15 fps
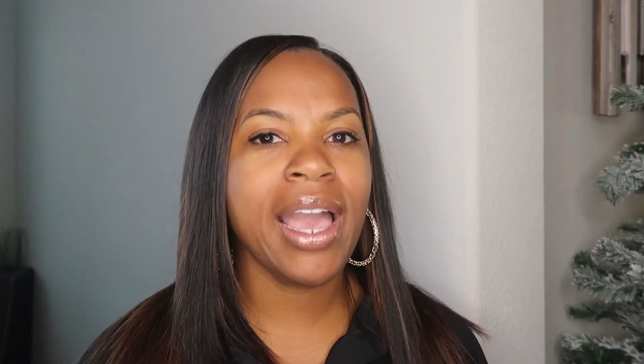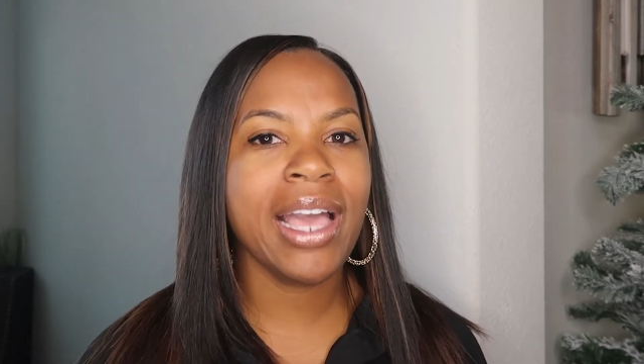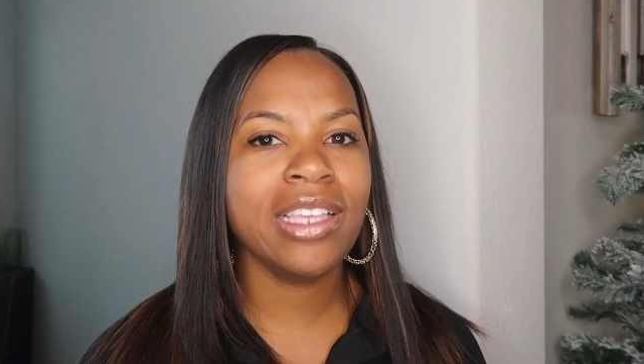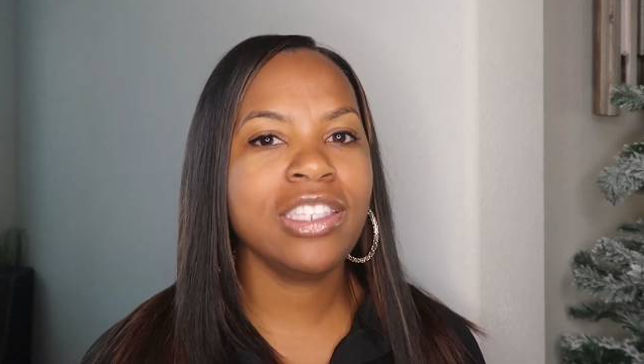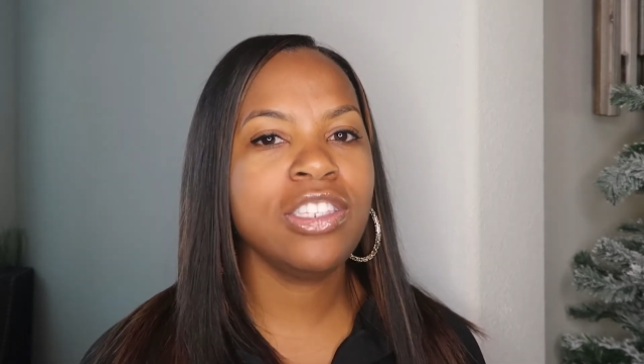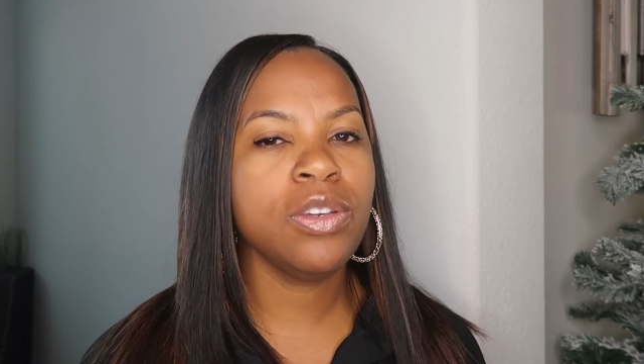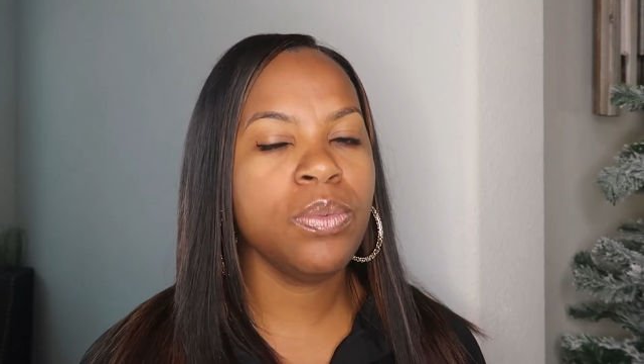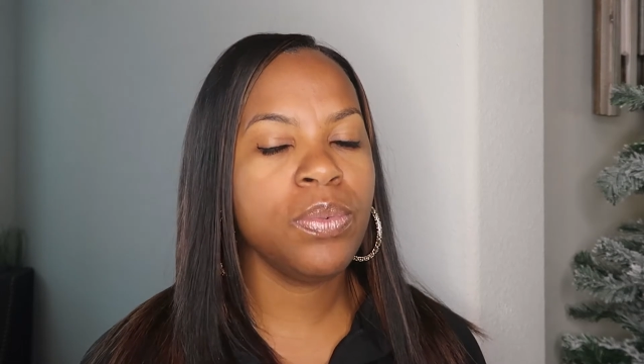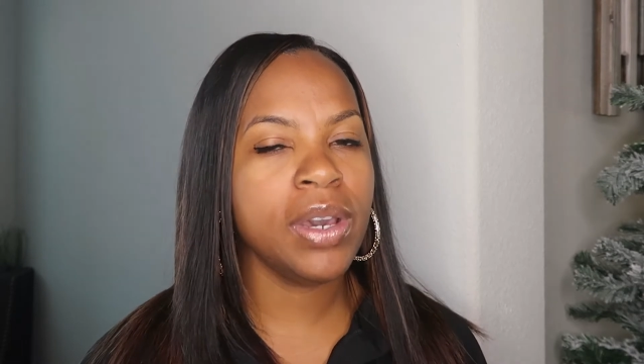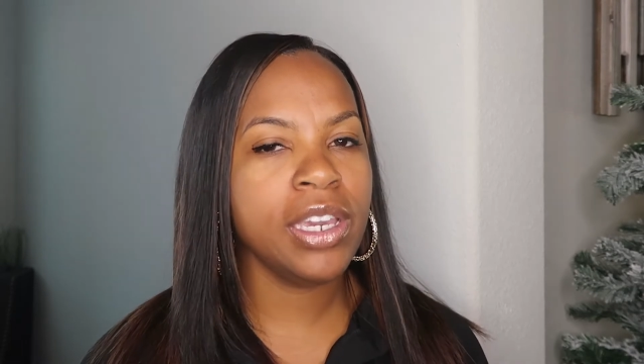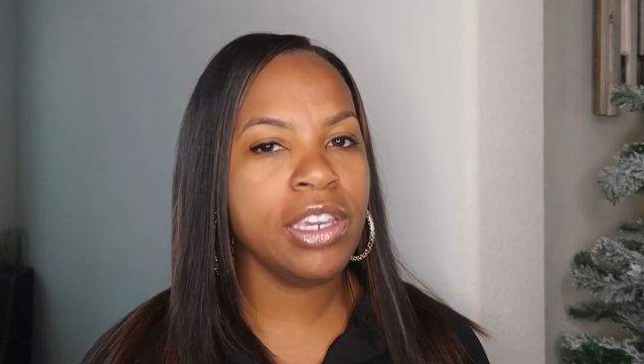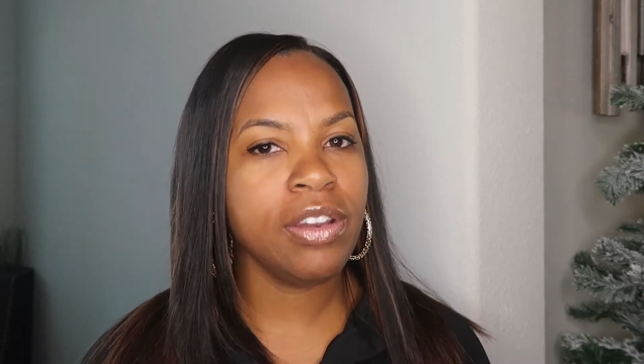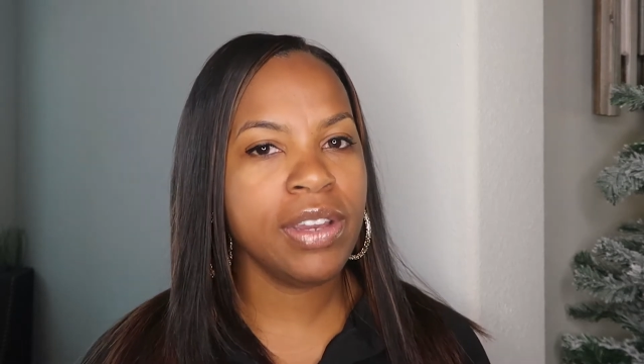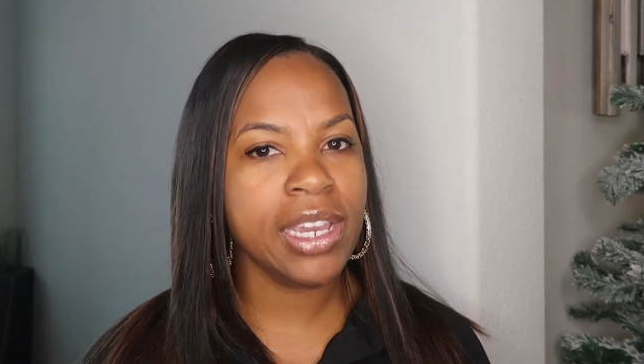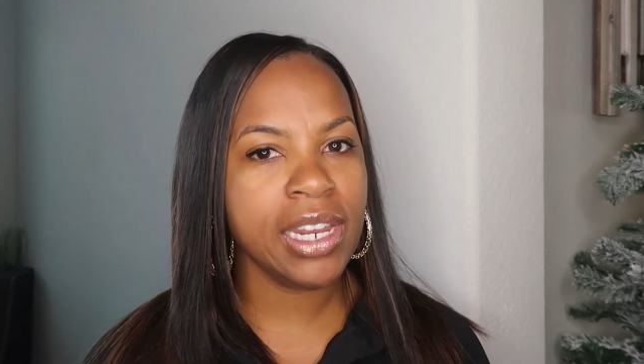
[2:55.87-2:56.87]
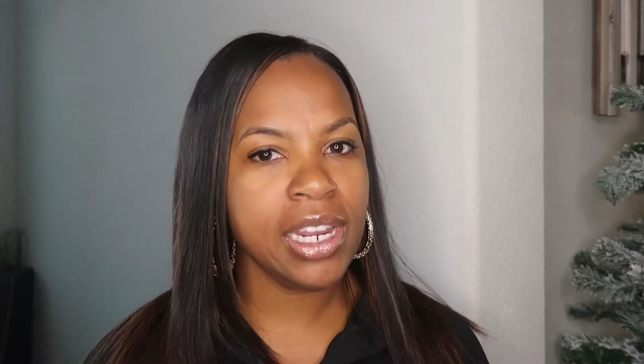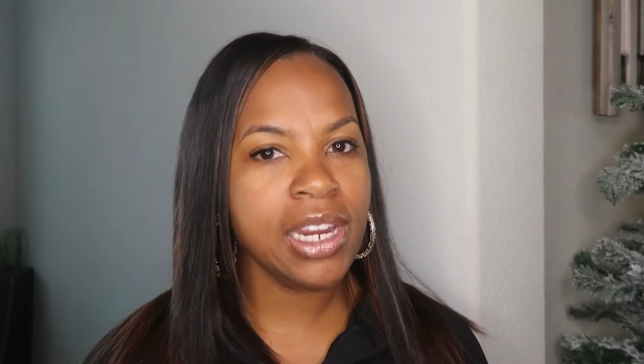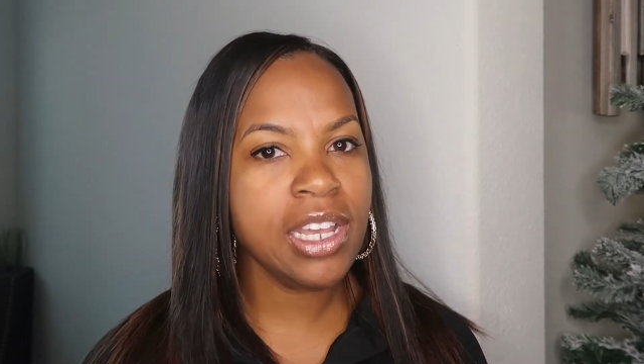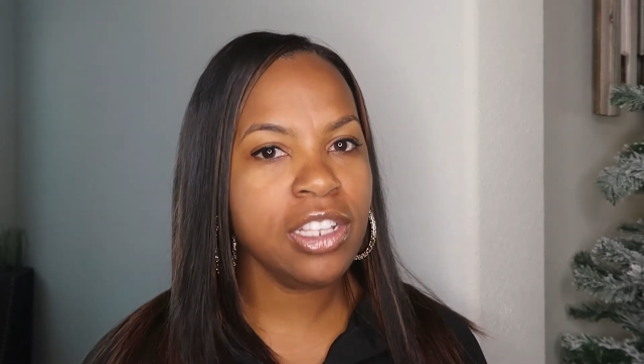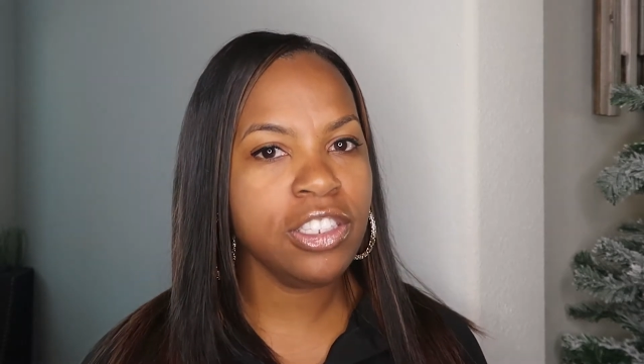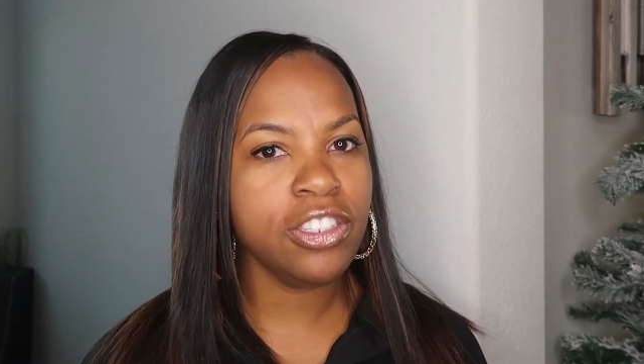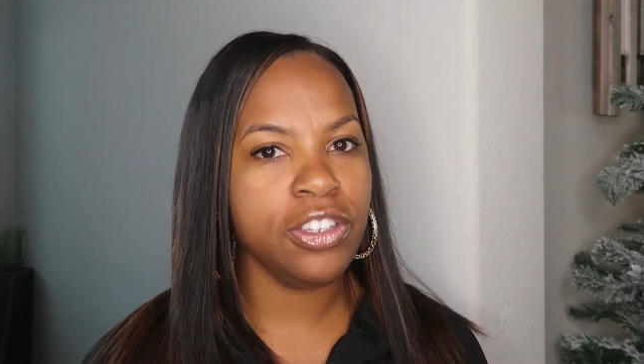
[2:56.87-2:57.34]
as to what you're
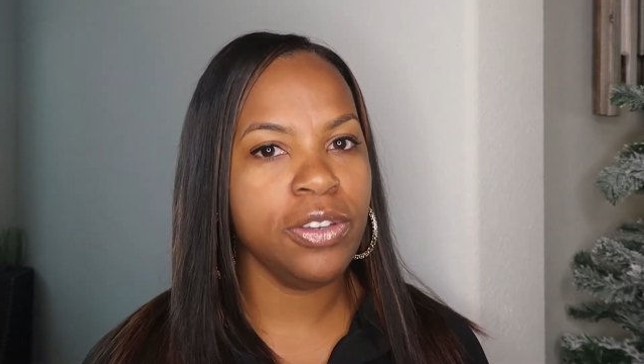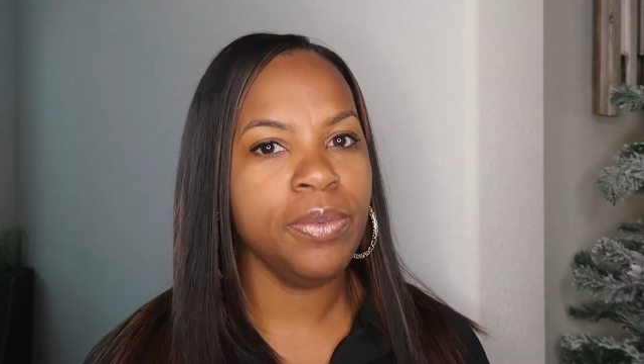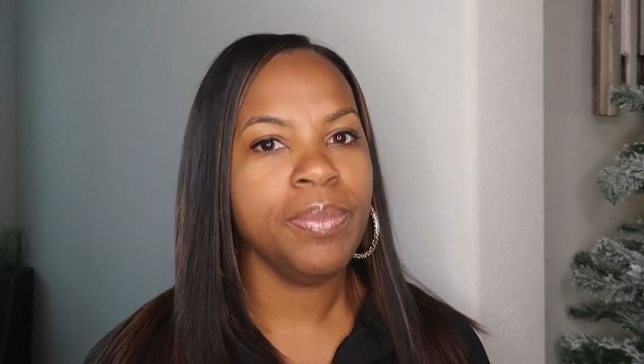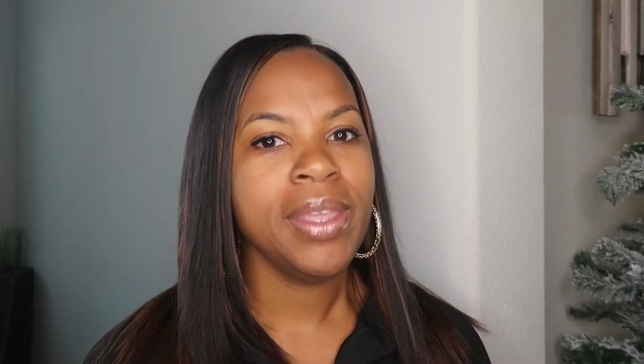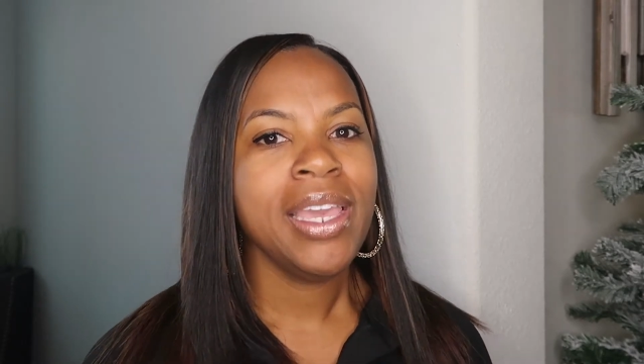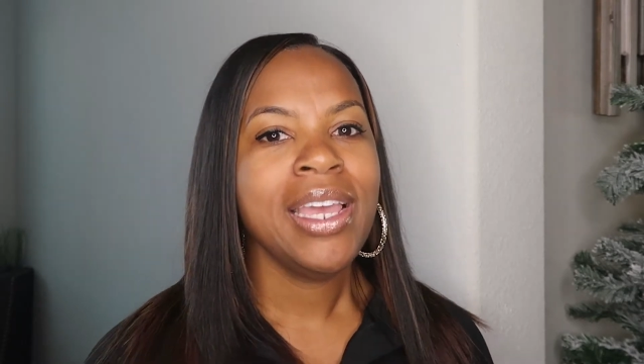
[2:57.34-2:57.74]
getting into.